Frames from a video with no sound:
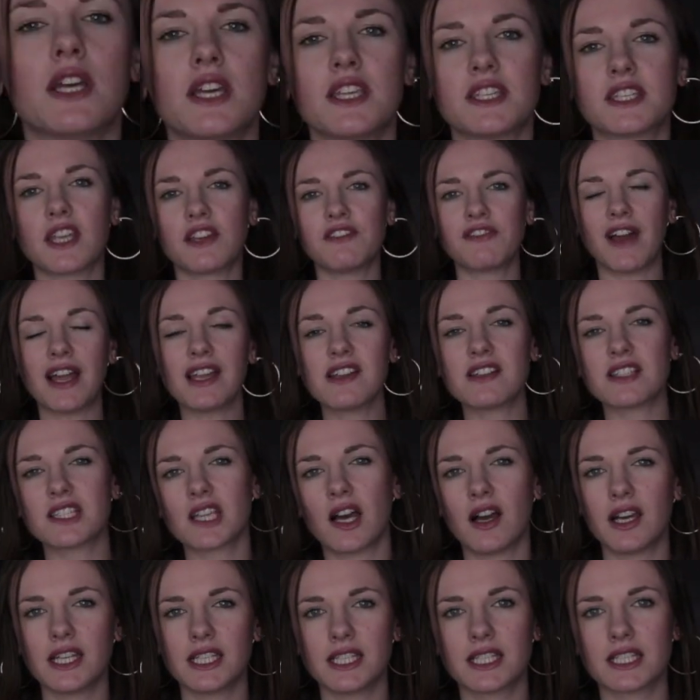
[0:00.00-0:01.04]
so
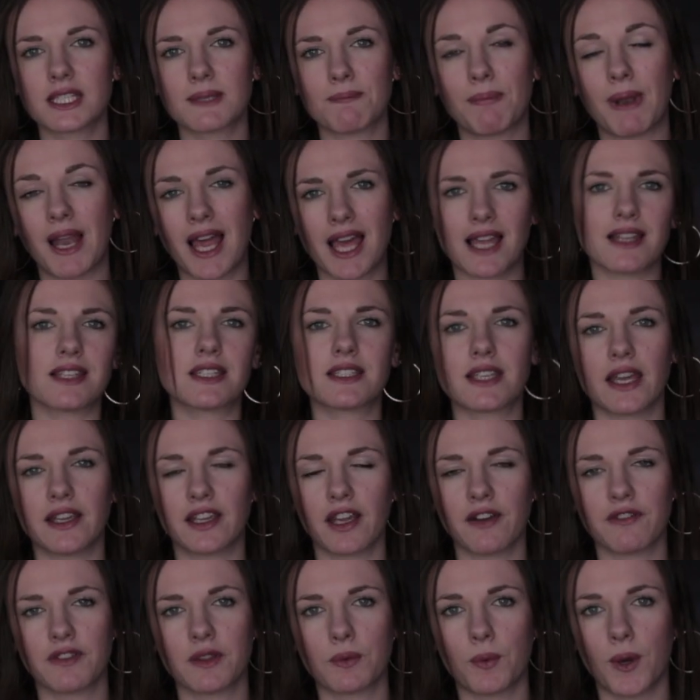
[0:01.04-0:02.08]
Valentine's plan to
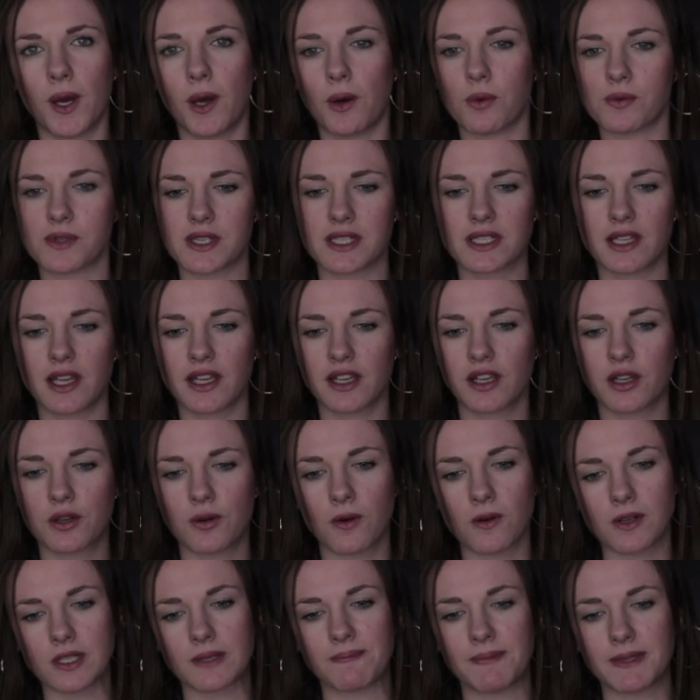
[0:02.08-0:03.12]
take over the world is like a
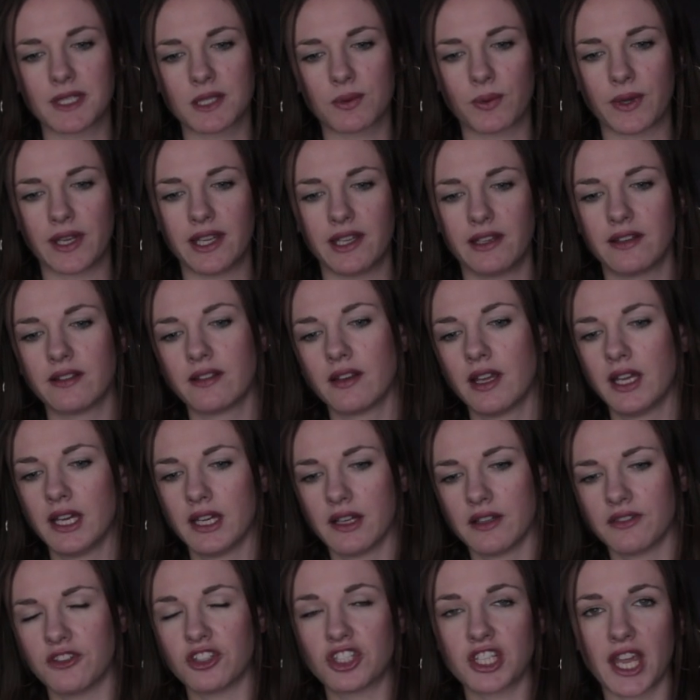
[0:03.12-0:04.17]
cross between
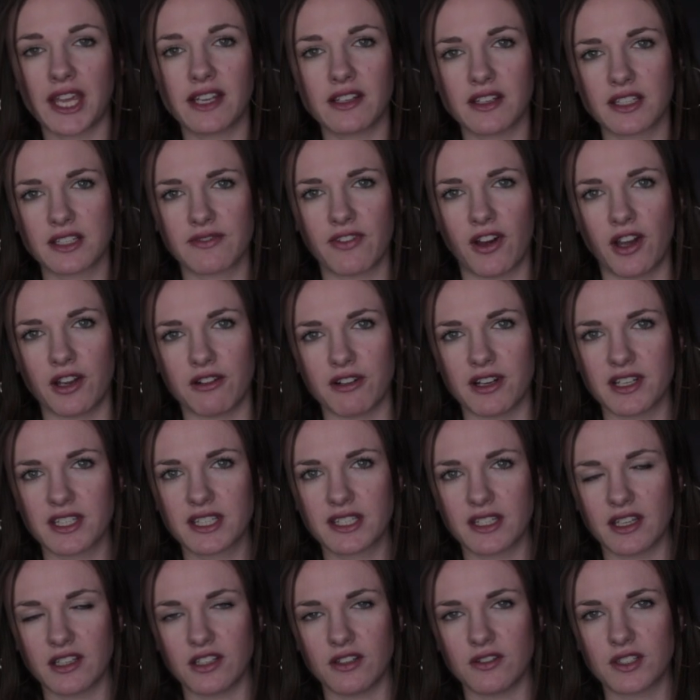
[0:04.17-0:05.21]
the Janus
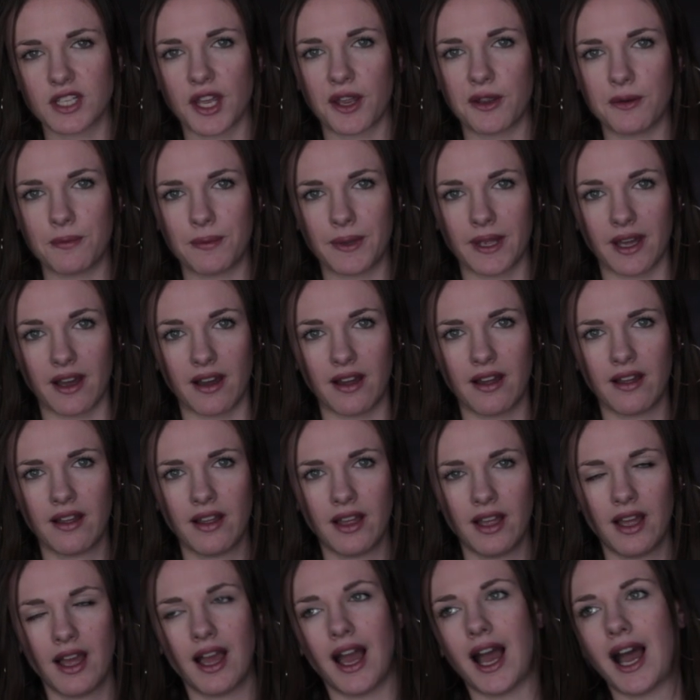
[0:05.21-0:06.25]
virus and Utopia
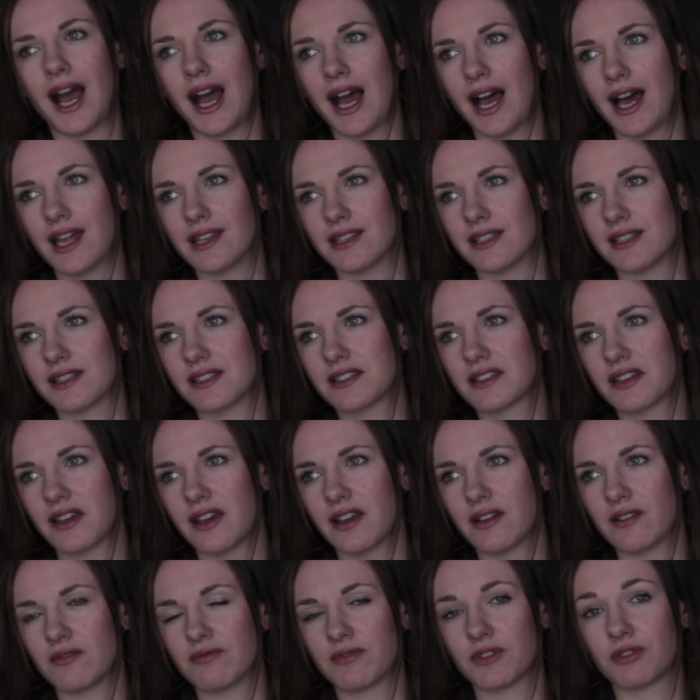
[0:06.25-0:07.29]
and
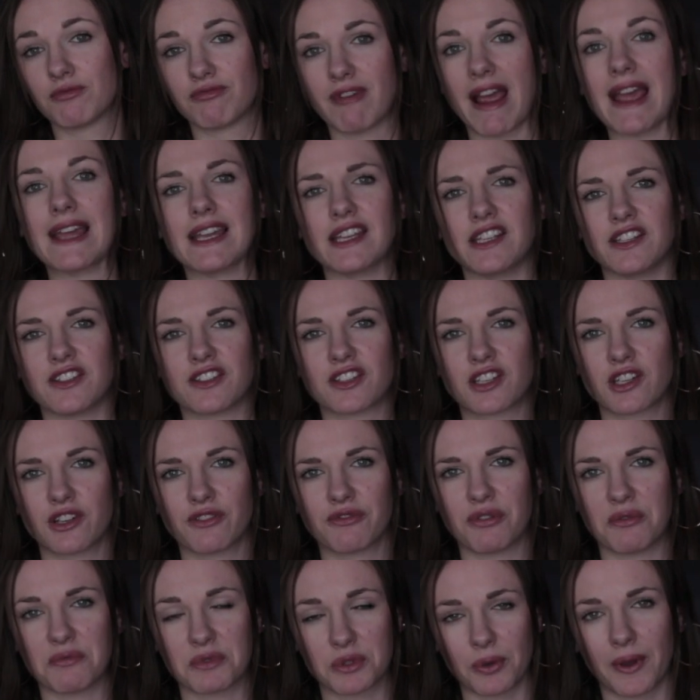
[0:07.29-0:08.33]
the rage
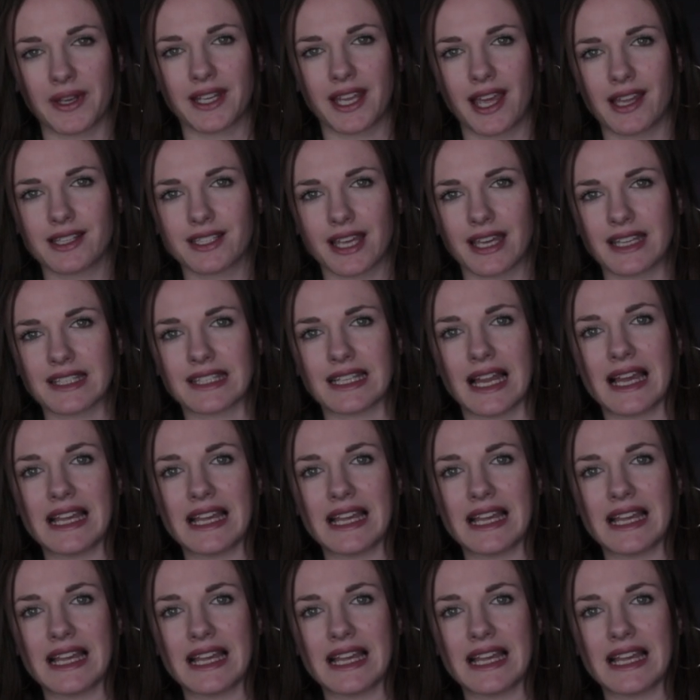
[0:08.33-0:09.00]
from 28 days